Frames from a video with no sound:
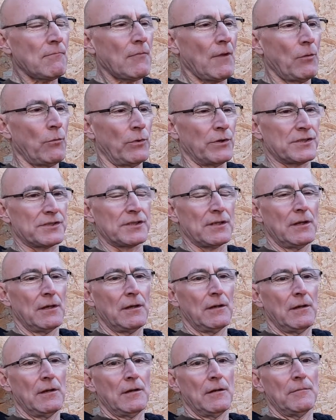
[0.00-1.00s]
was
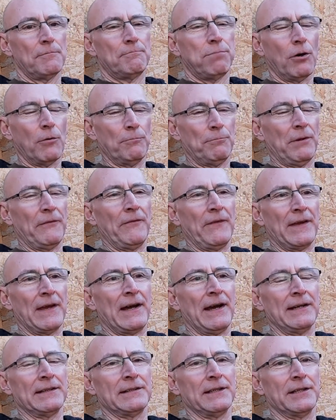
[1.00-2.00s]
pumping the
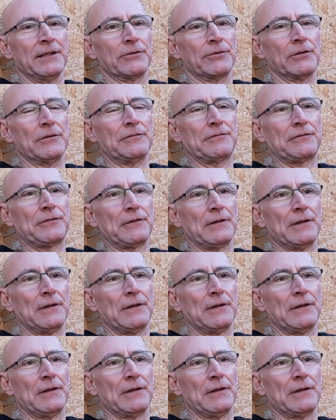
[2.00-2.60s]
idea of